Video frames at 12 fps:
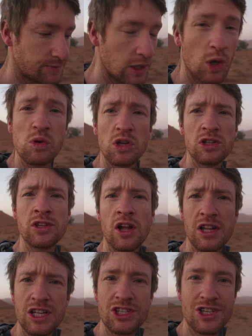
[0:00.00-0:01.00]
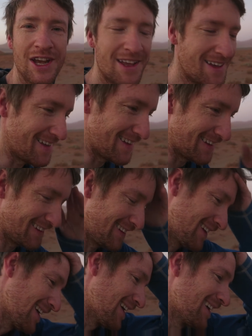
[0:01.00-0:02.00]
local knowledge.
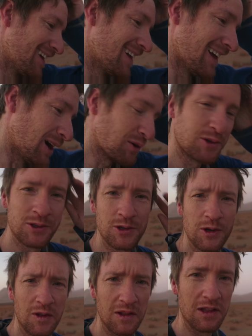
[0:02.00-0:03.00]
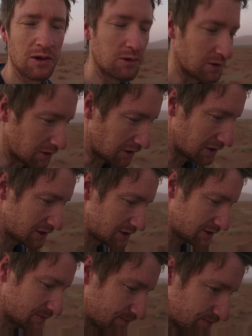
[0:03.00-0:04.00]
I wouldn't call it local
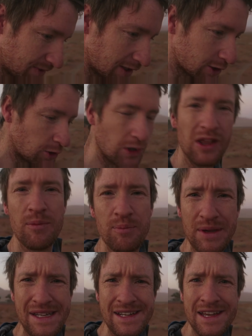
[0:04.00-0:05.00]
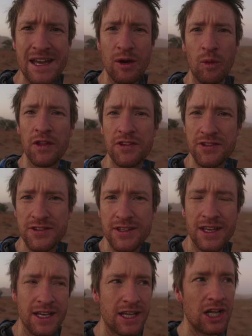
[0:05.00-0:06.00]
knowledge. I'd call it been here
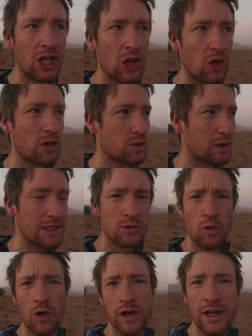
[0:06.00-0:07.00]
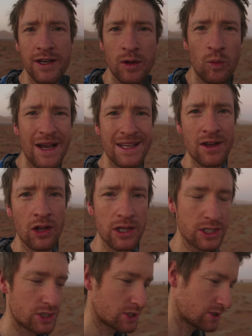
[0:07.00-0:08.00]
once, looked whilst walking away
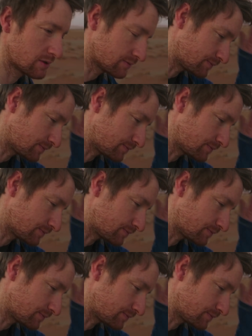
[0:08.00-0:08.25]
knowledge.